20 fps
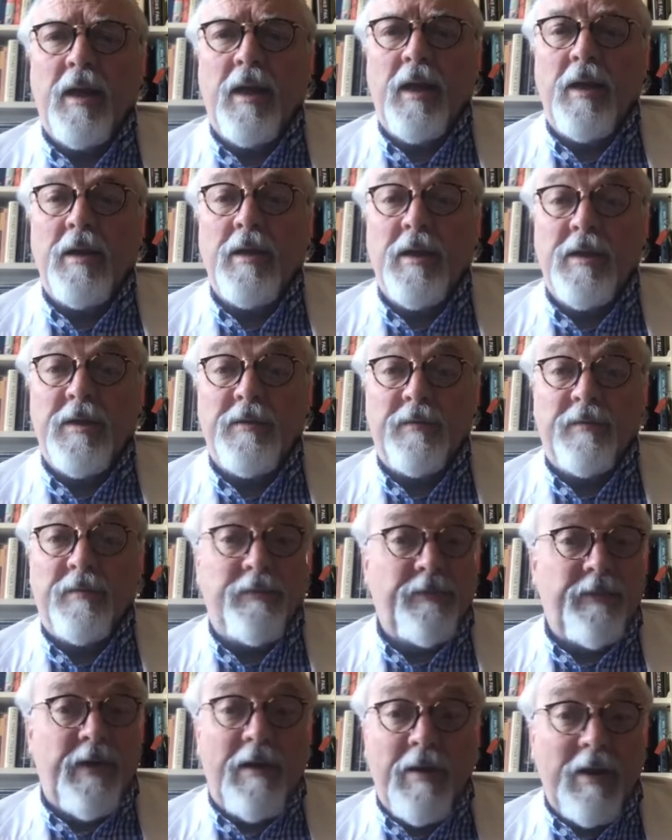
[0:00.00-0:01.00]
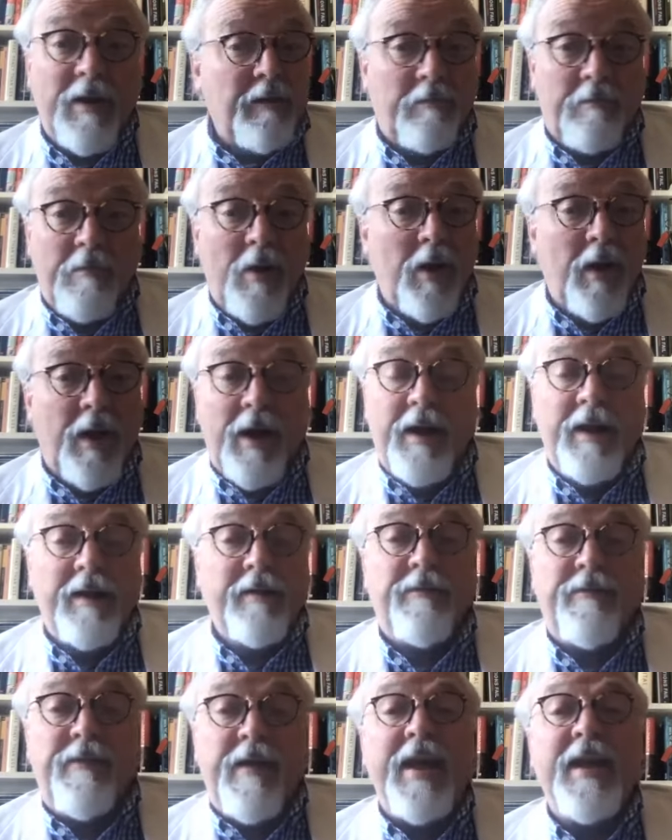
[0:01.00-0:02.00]
this very early
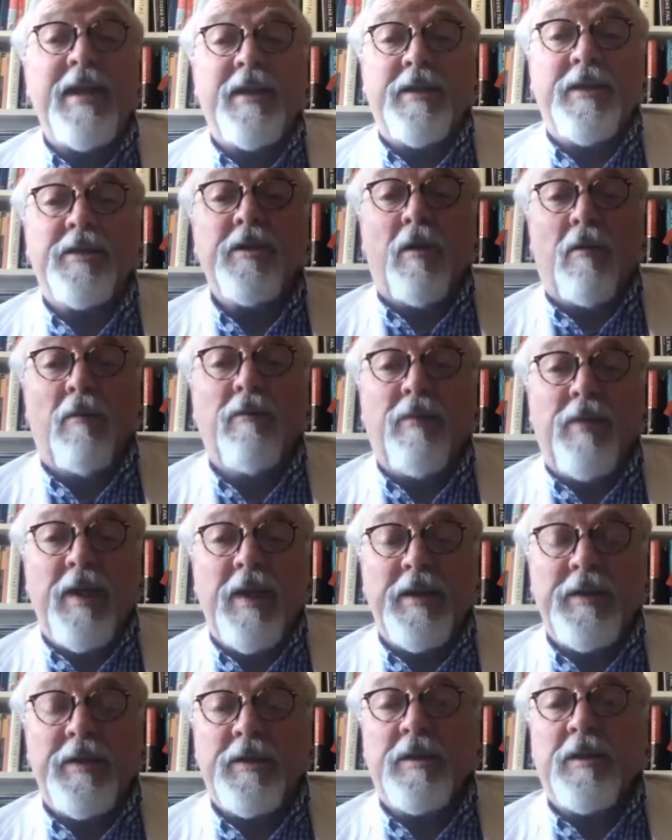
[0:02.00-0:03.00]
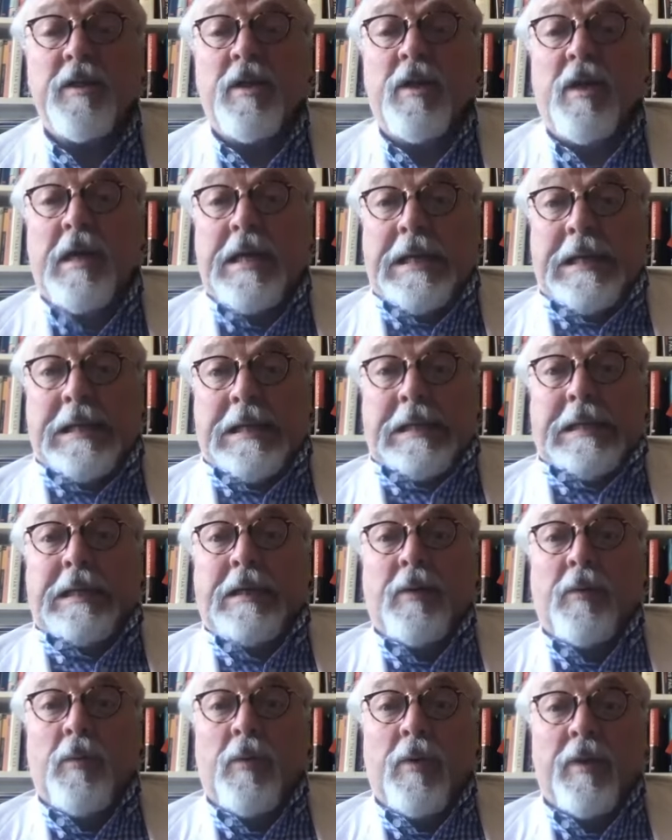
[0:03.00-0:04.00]
phase of this,
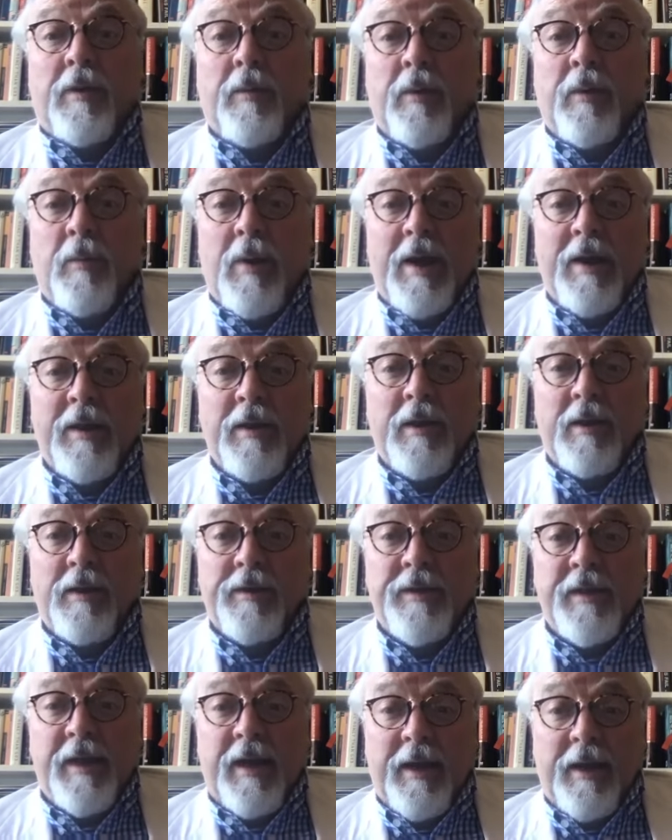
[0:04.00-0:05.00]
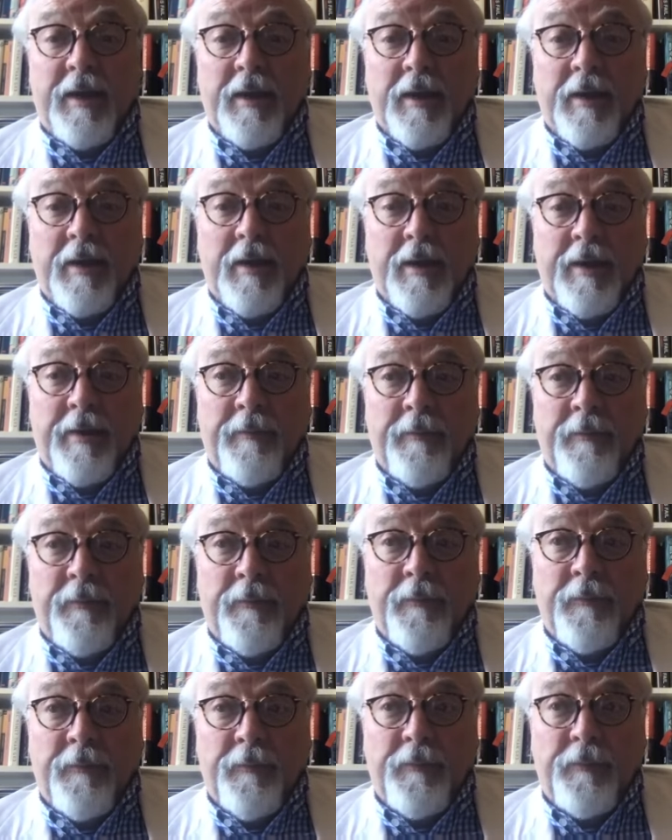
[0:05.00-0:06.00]
what we might say,
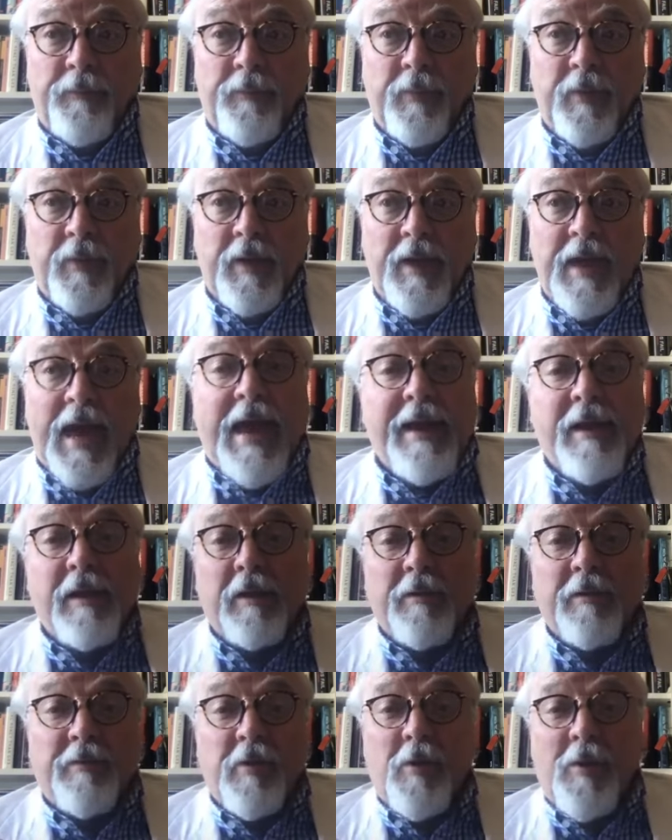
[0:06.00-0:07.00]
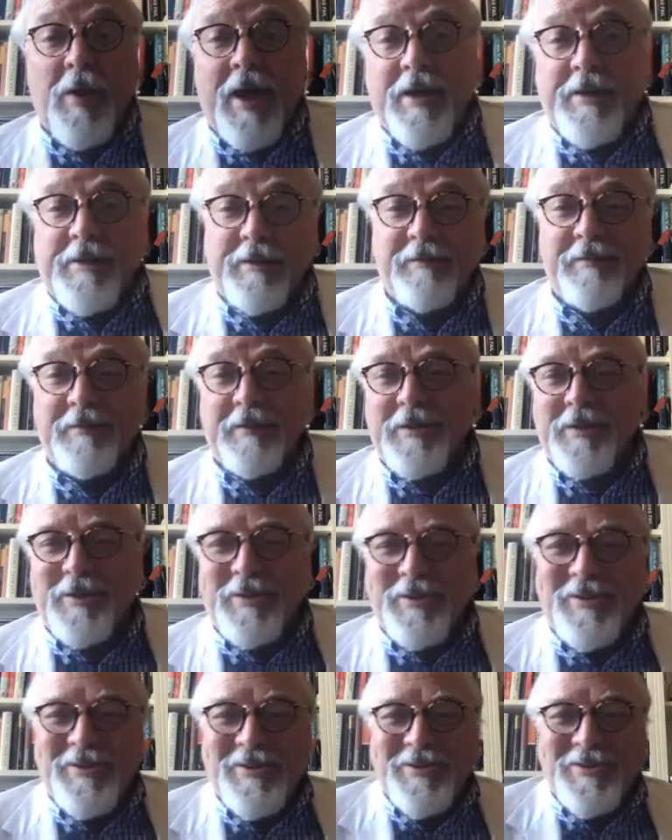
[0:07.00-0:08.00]
gale of creative
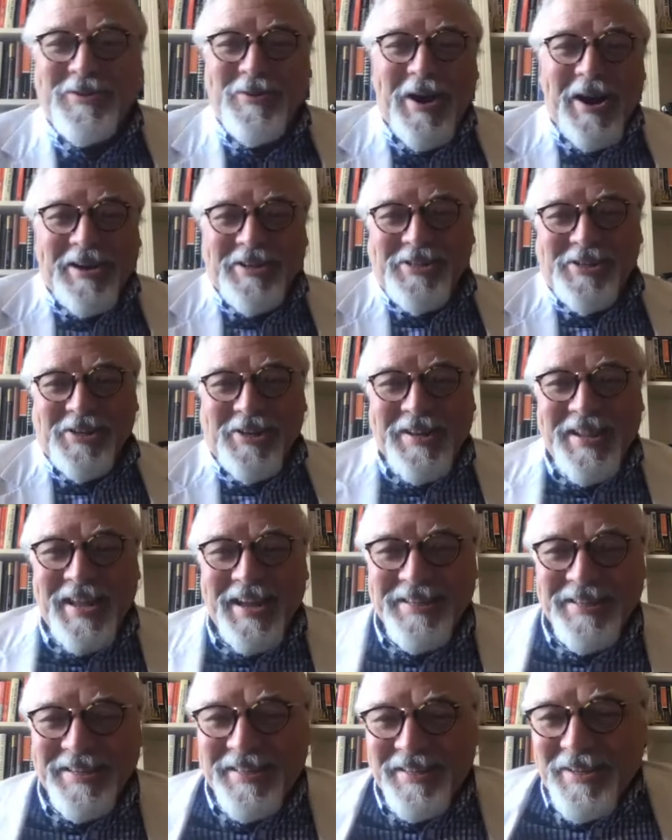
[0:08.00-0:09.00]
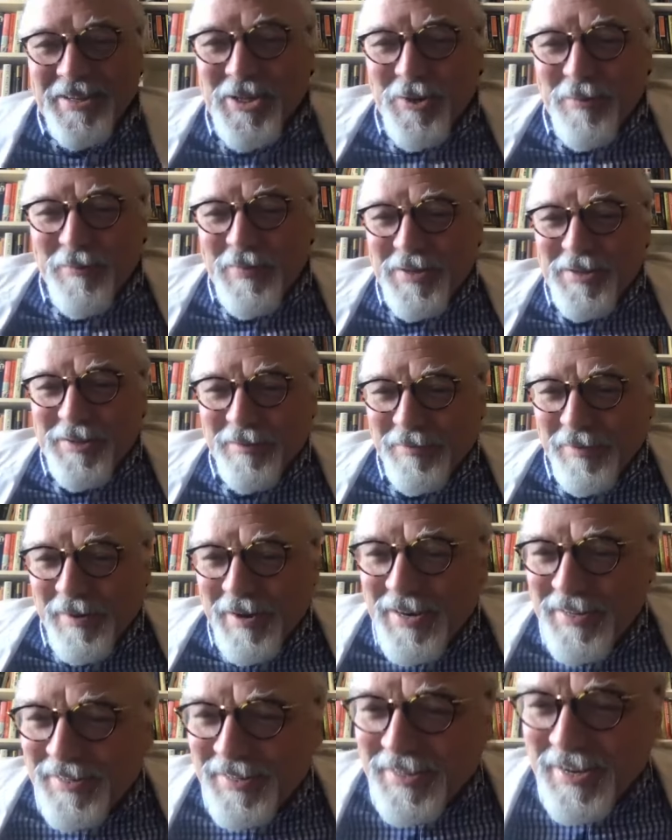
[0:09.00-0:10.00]
destruction, that's the Schumpeter
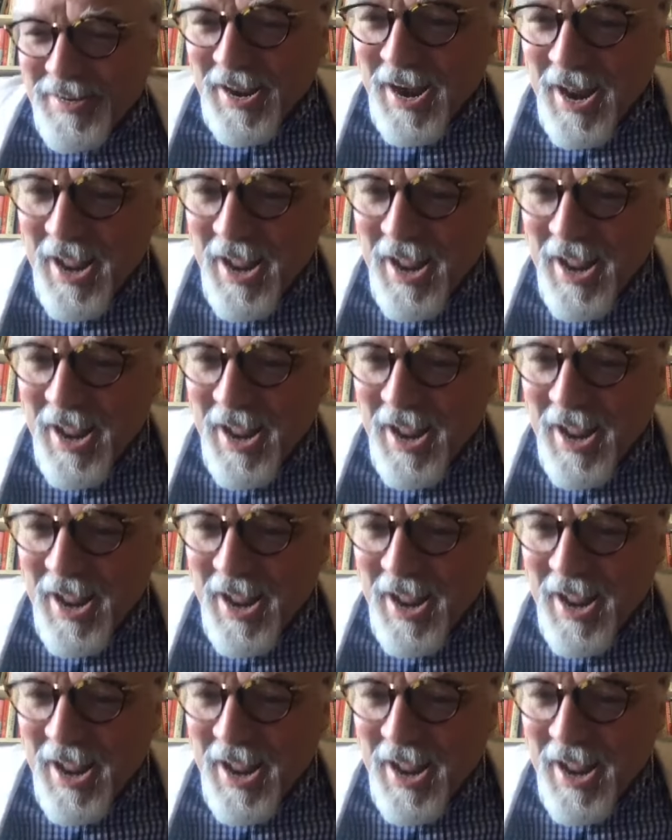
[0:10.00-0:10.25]
phrase, isn't it?